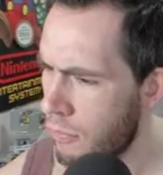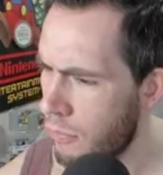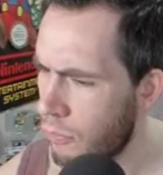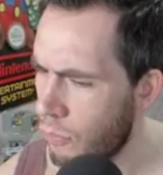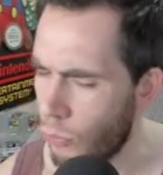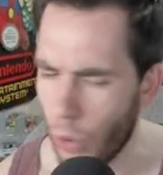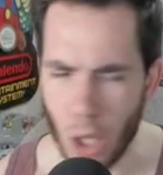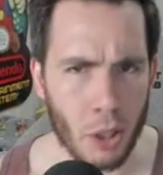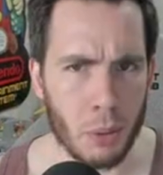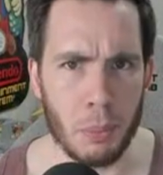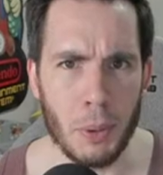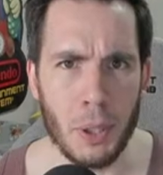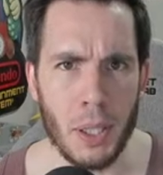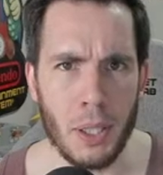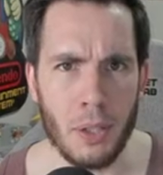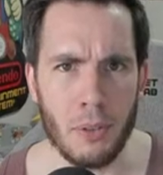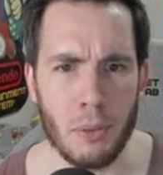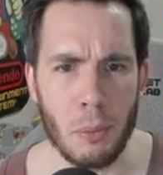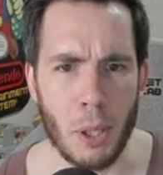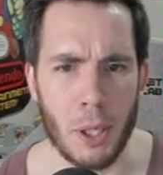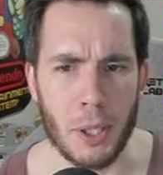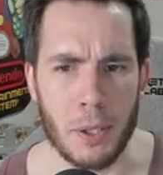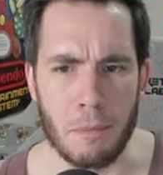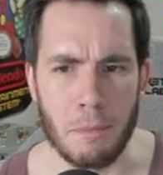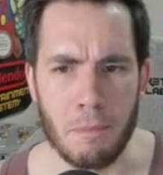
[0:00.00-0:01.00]
Welcome in,
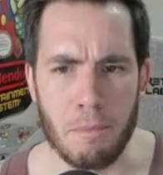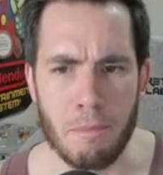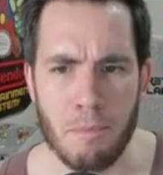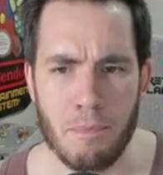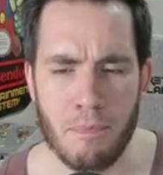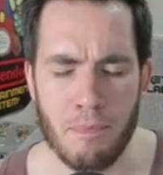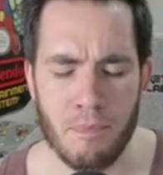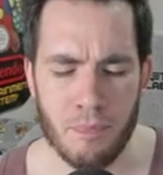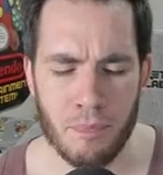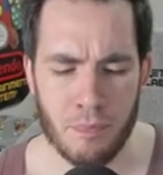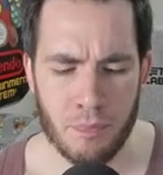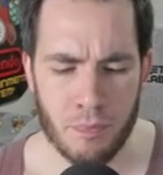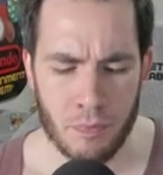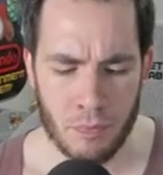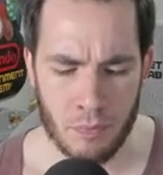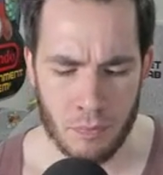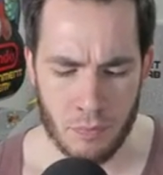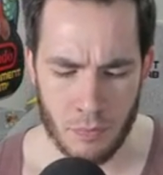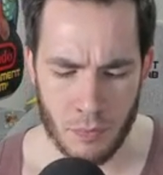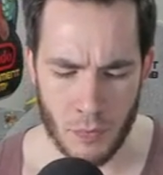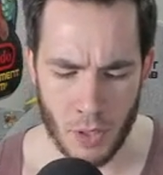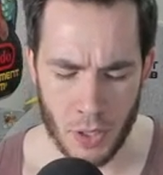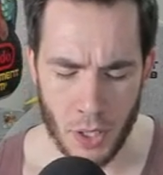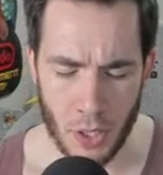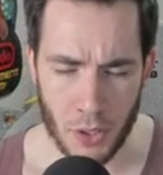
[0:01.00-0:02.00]
everybody.
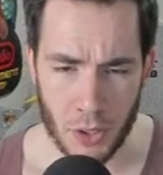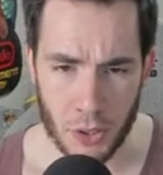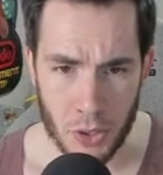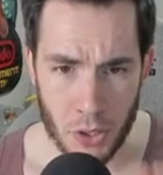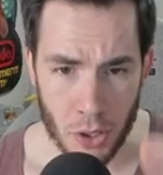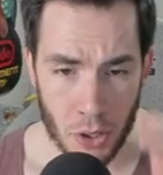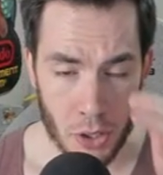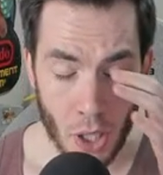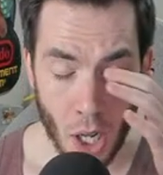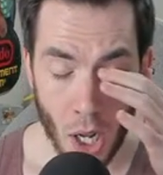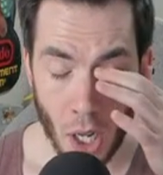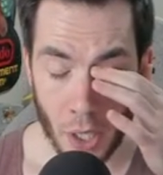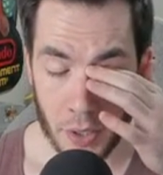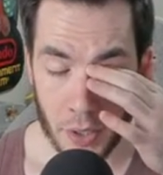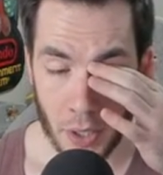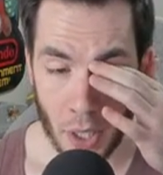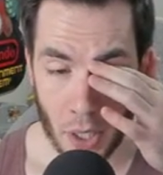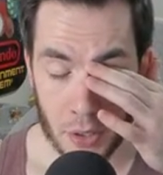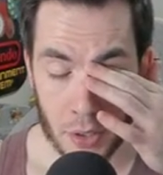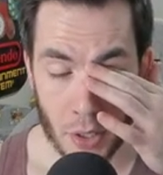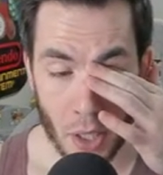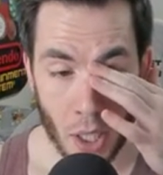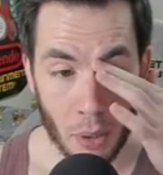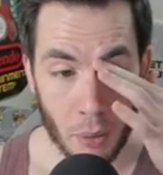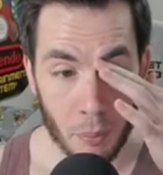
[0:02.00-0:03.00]
Another two. No, no,
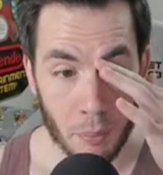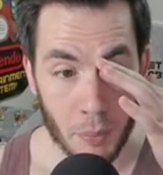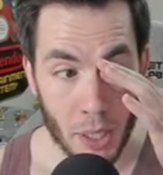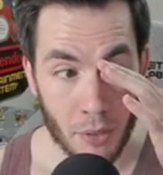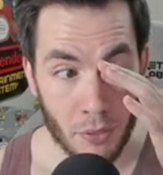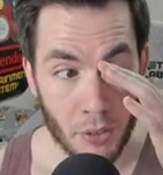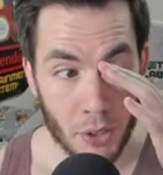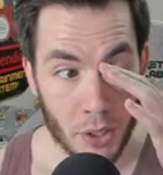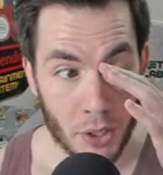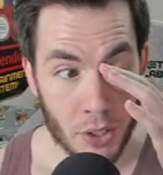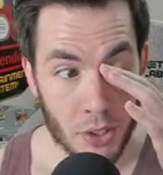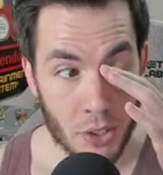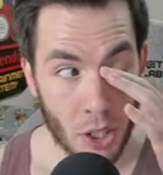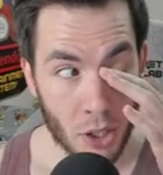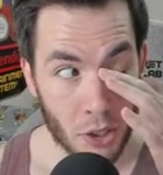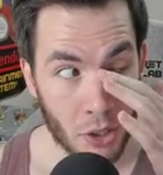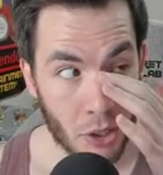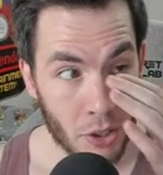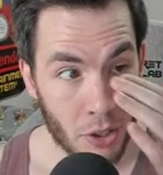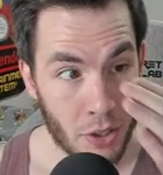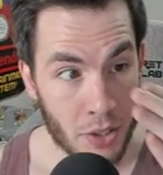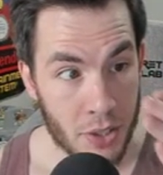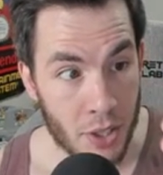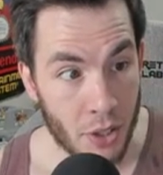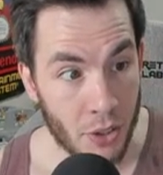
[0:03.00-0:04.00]
no. Everything's not
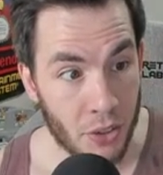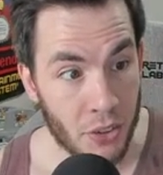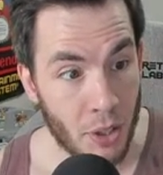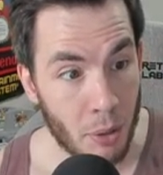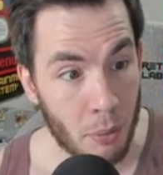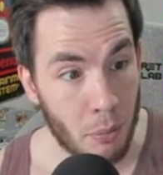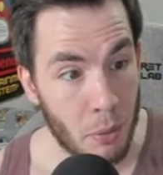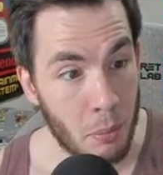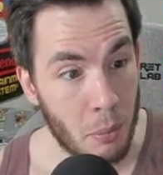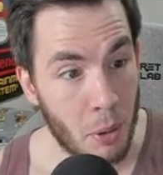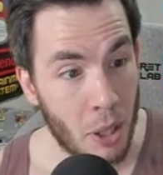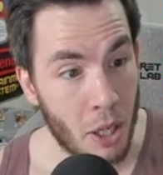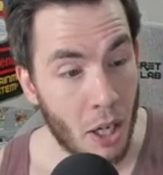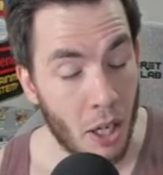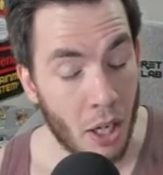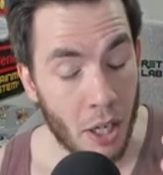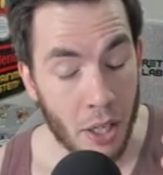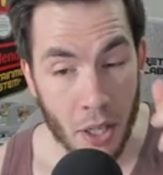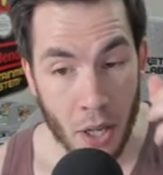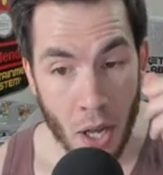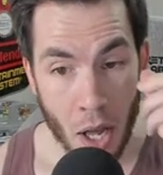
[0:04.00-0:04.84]
good. Still something in my eye.